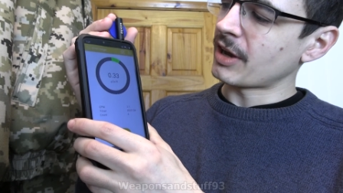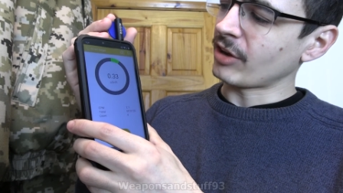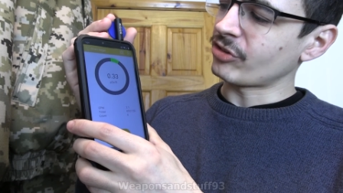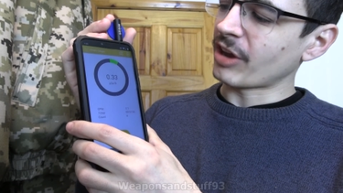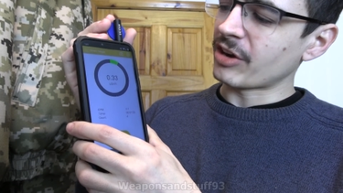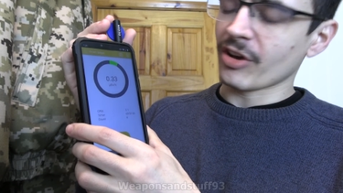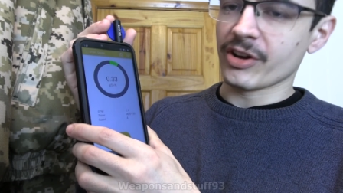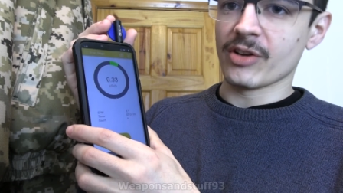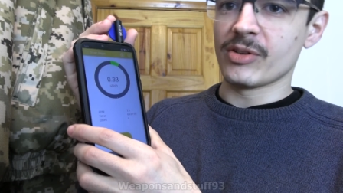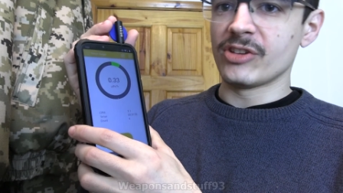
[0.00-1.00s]
As said,
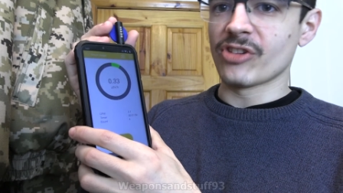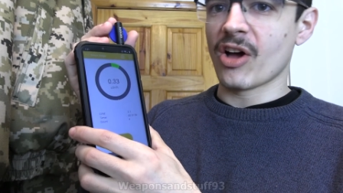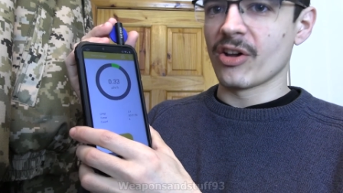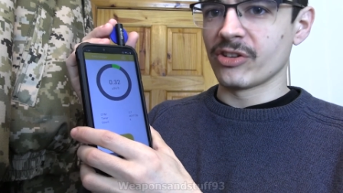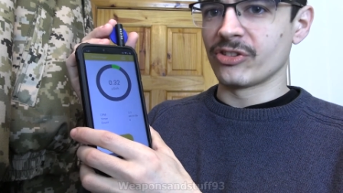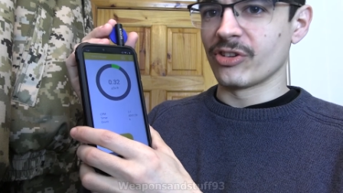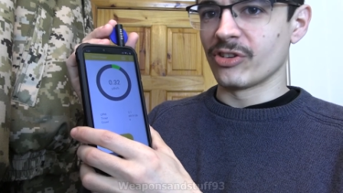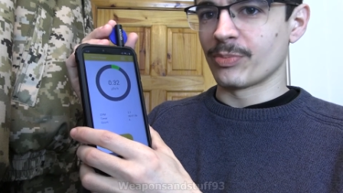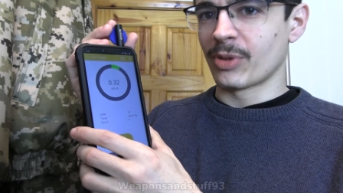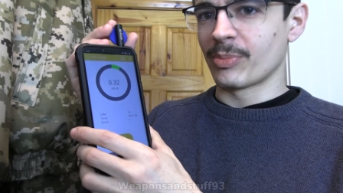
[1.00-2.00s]
I know these aren't as good
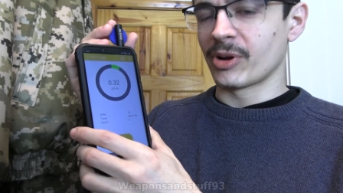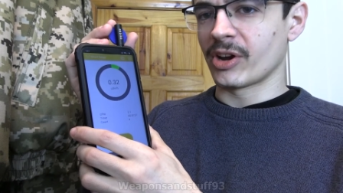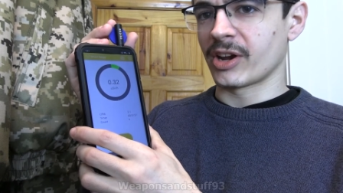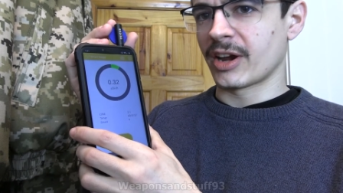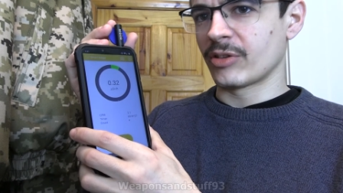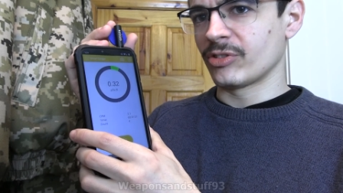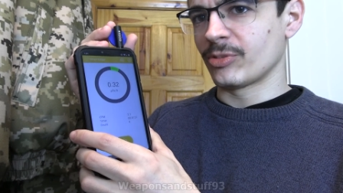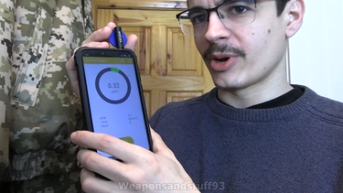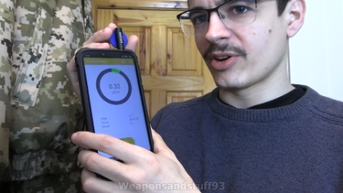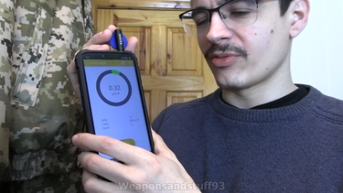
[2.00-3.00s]
as proper Geiger
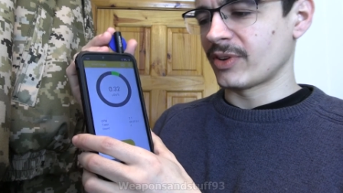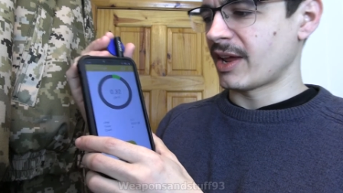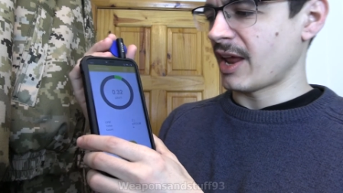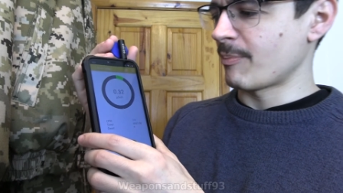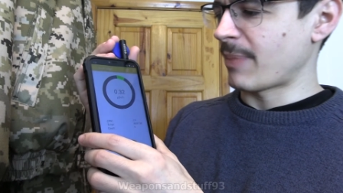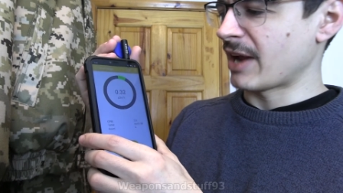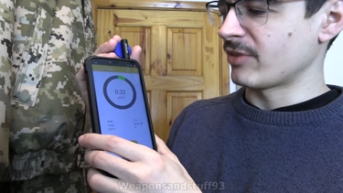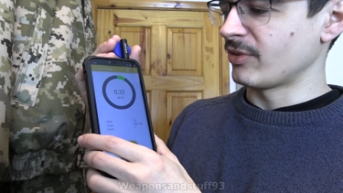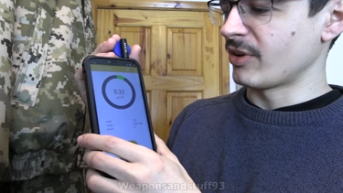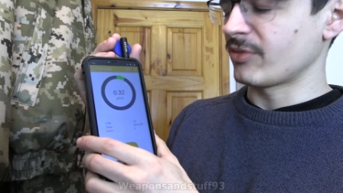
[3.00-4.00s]
counters, but I don't think they're that
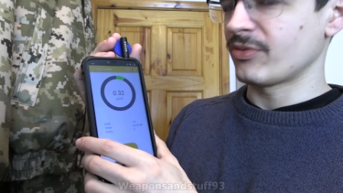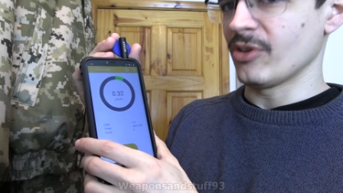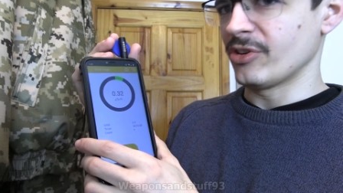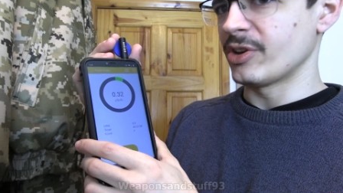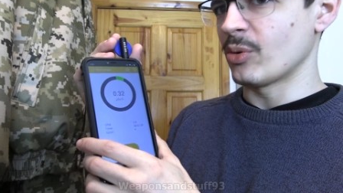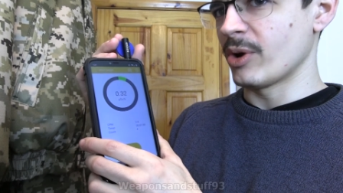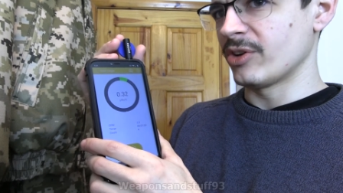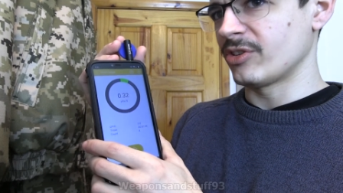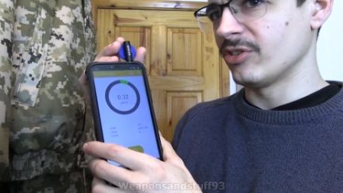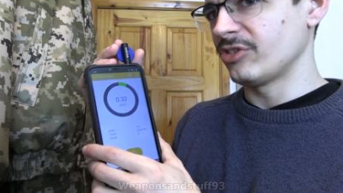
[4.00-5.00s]
bad for like thirty
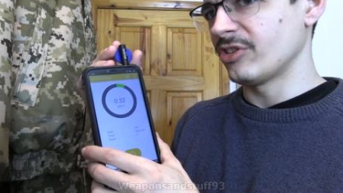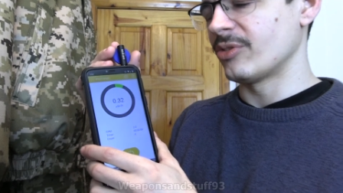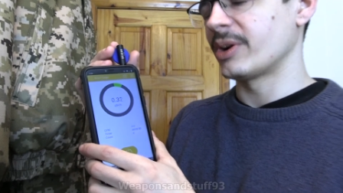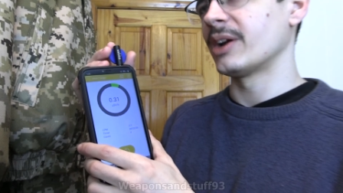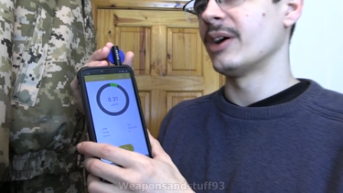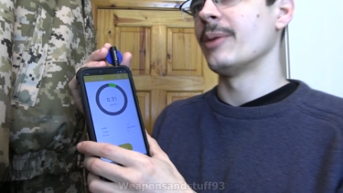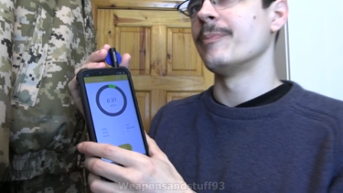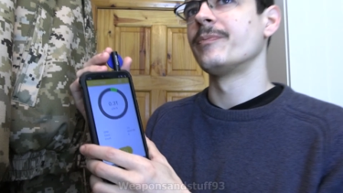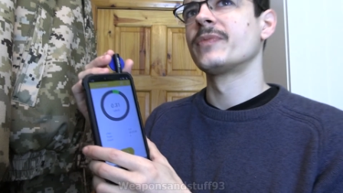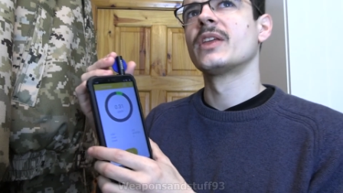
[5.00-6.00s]
quid, considering,
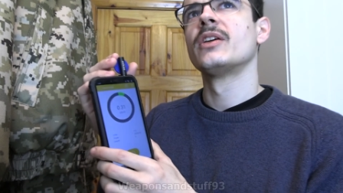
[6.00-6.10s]
um...